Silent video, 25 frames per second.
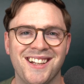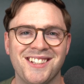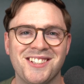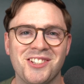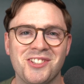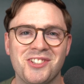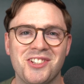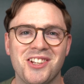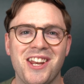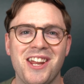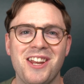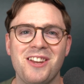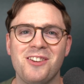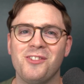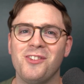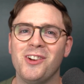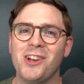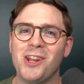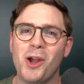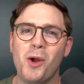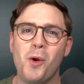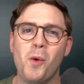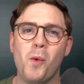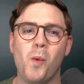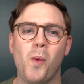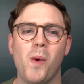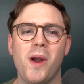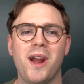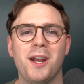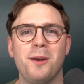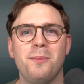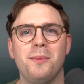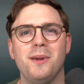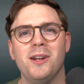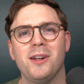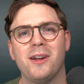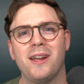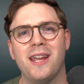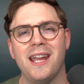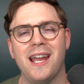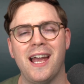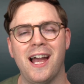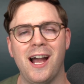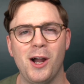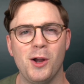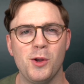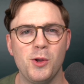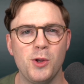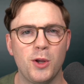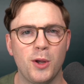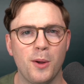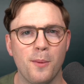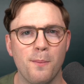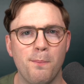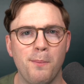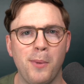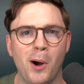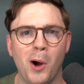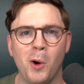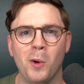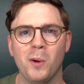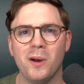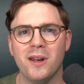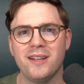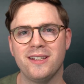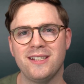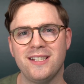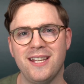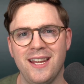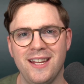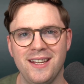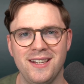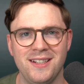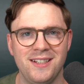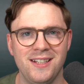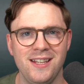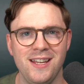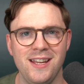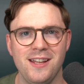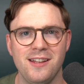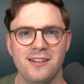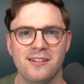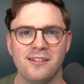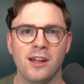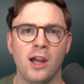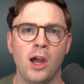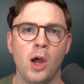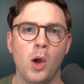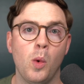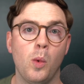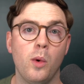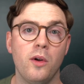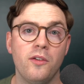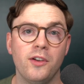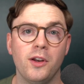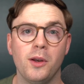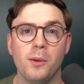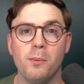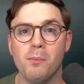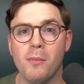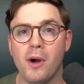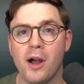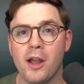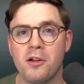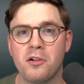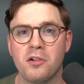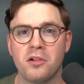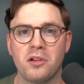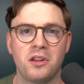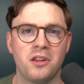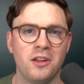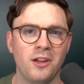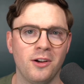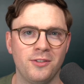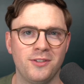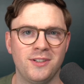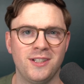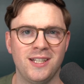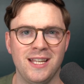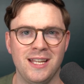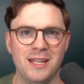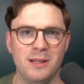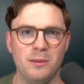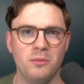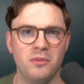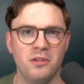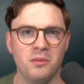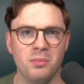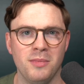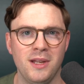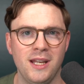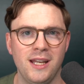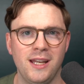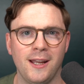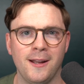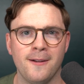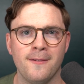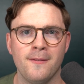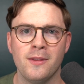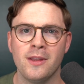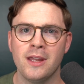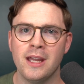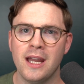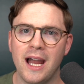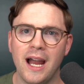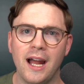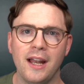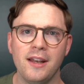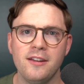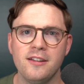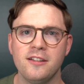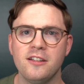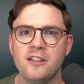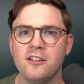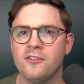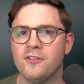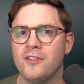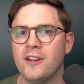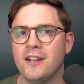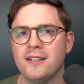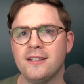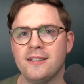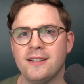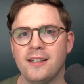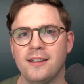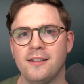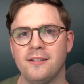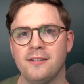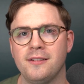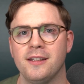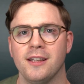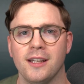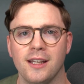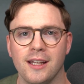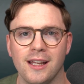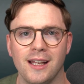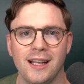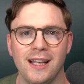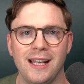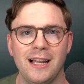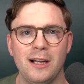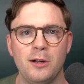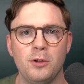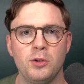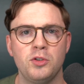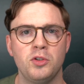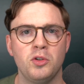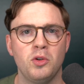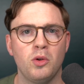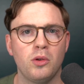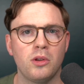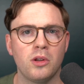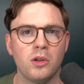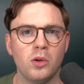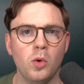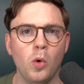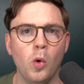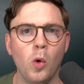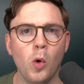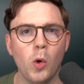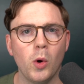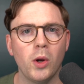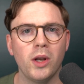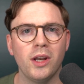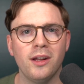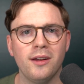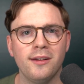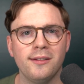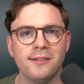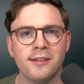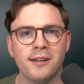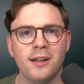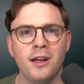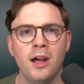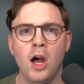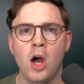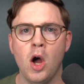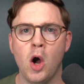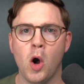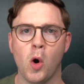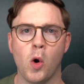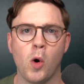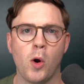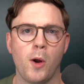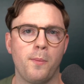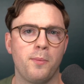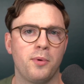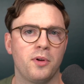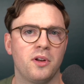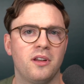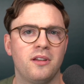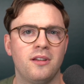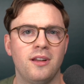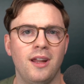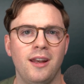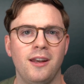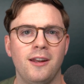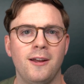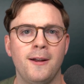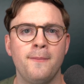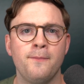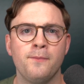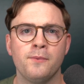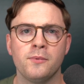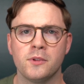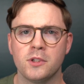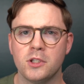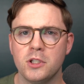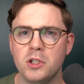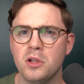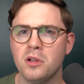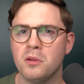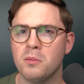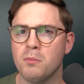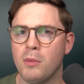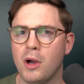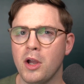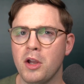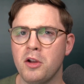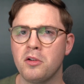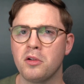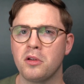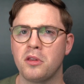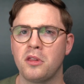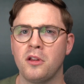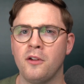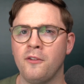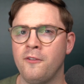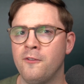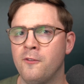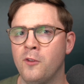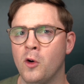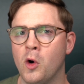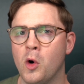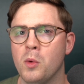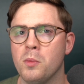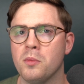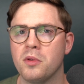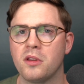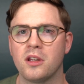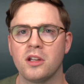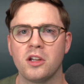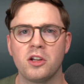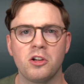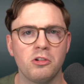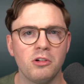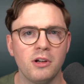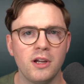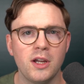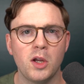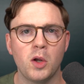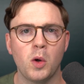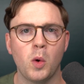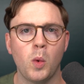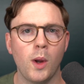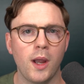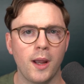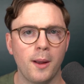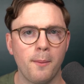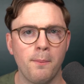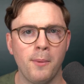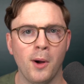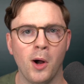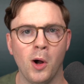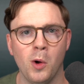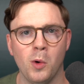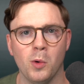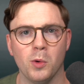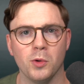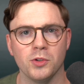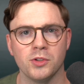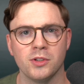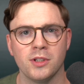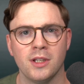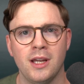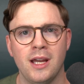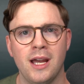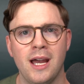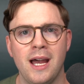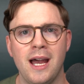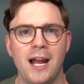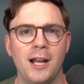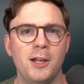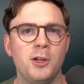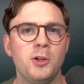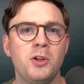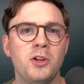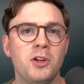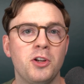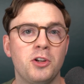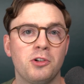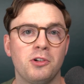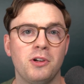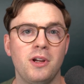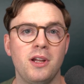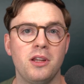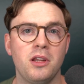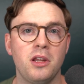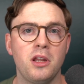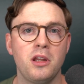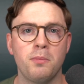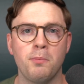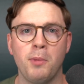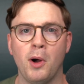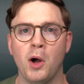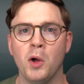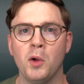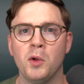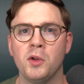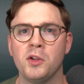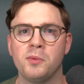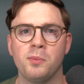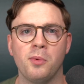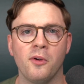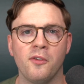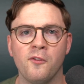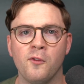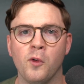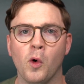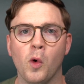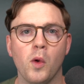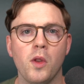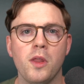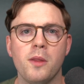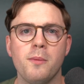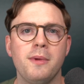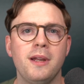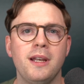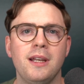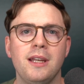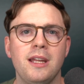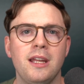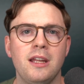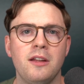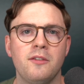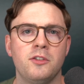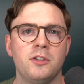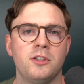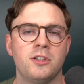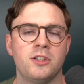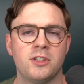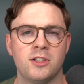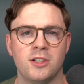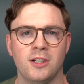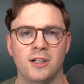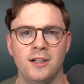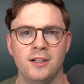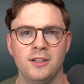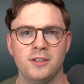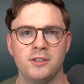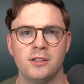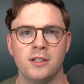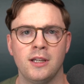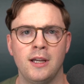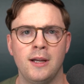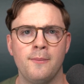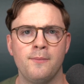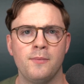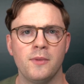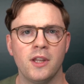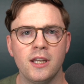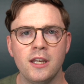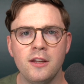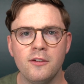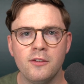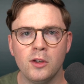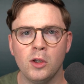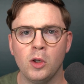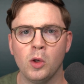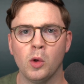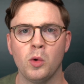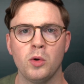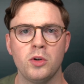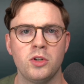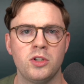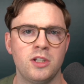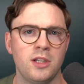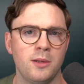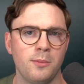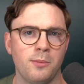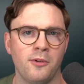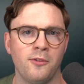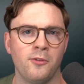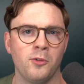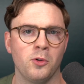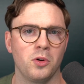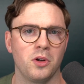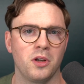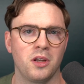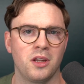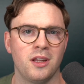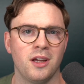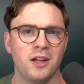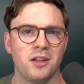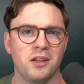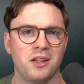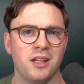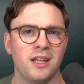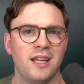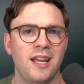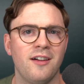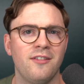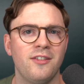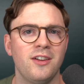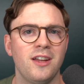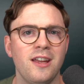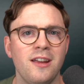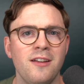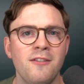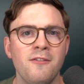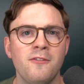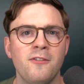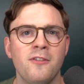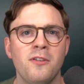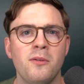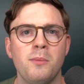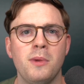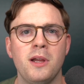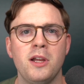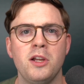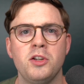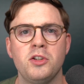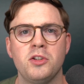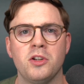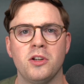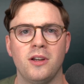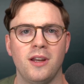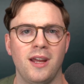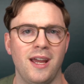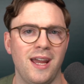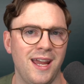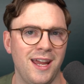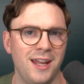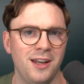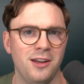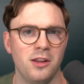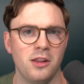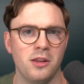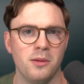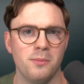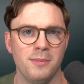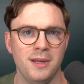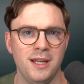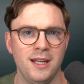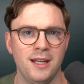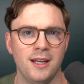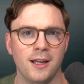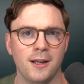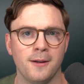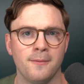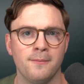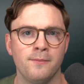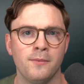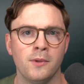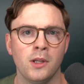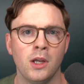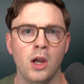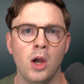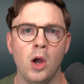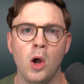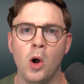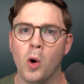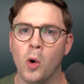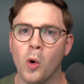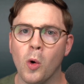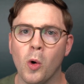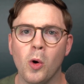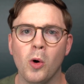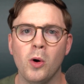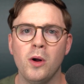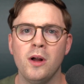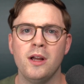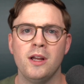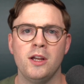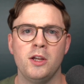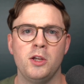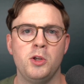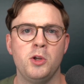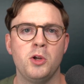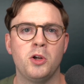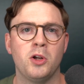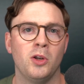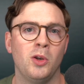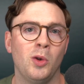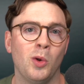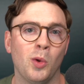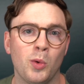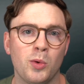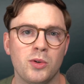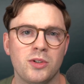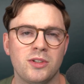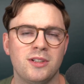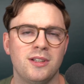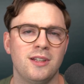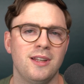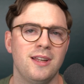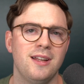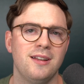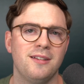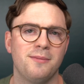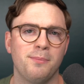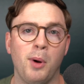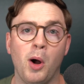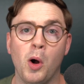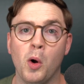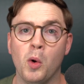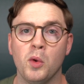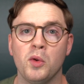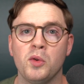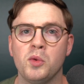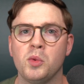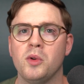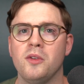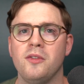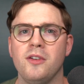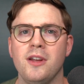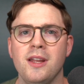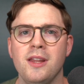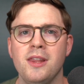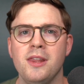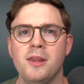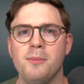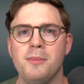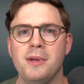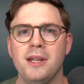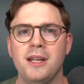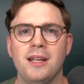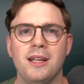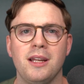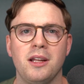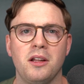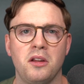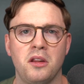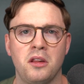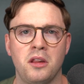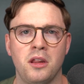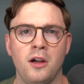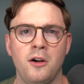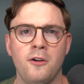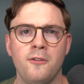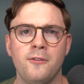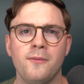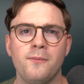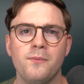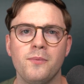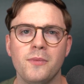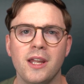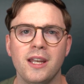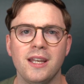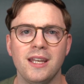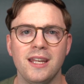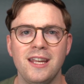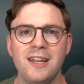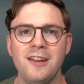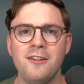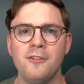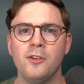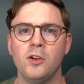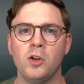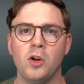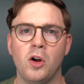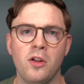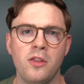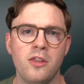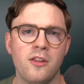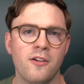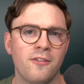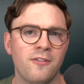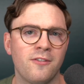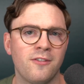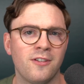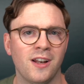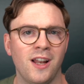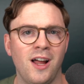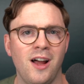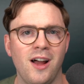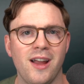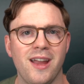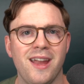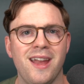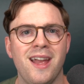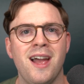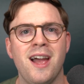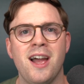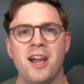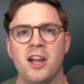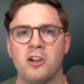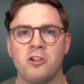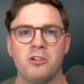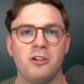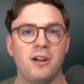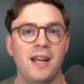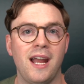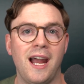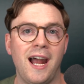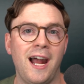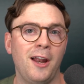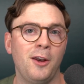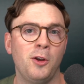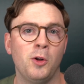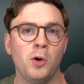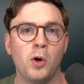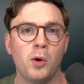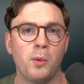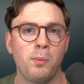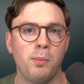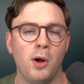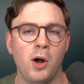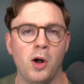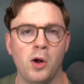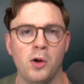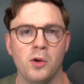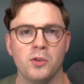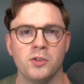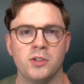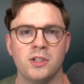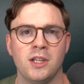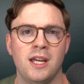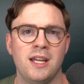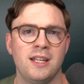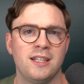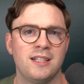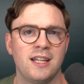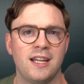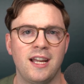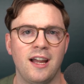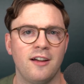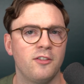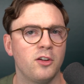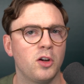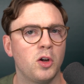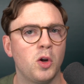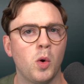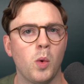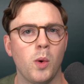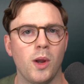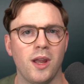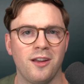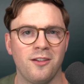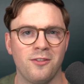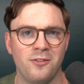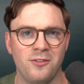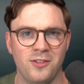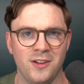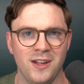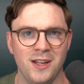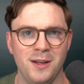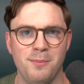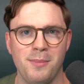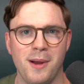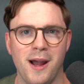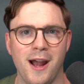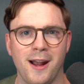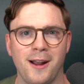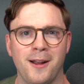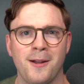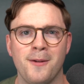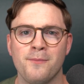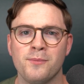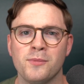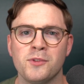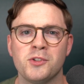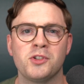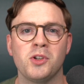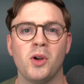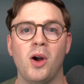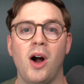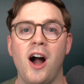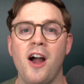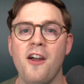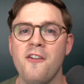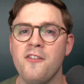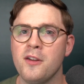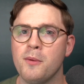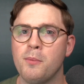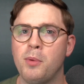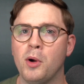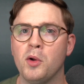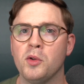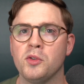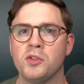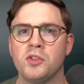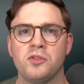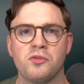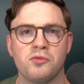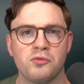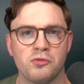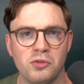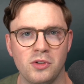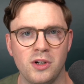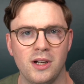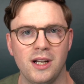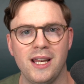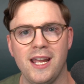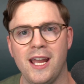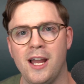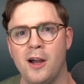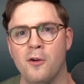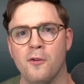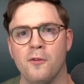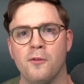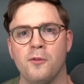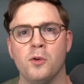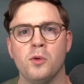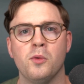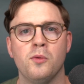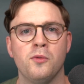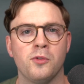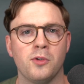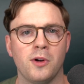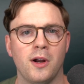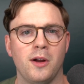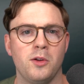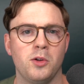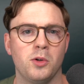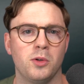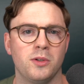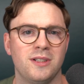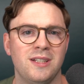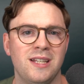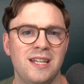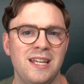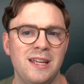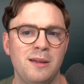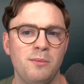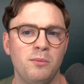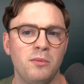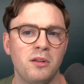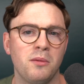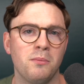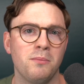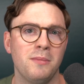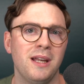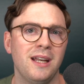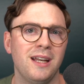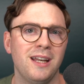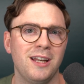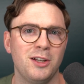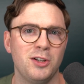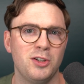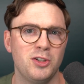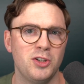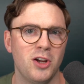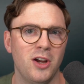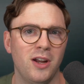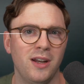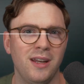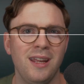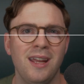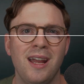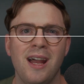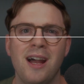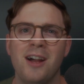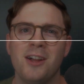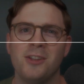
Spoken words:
So in today's video, we're going to be looking at how you can poll attendees within a Microsoft Teams meeting. And this is fantastic. It allows you as an organizer or a presenter to use Microsoft Forms to create quick polls. And you can create these polls before the meeting even starts, and even launch it before it starts to gather information ahead of the meeting. Or you can launch these polls within the meeting itself, and even on the fly, create ad hoc polls to gather quick feedback. So I think polls is really helpful throughout your Teams meeting journey.